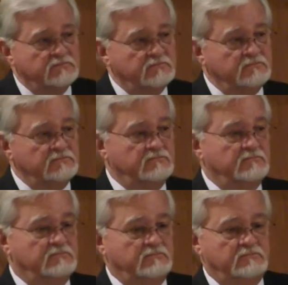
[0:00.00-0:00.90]

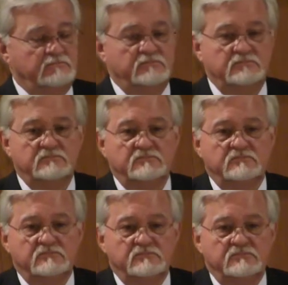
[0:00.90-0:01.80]

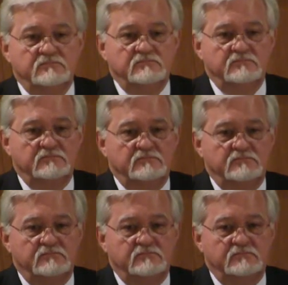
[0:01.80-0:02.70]
[no speech]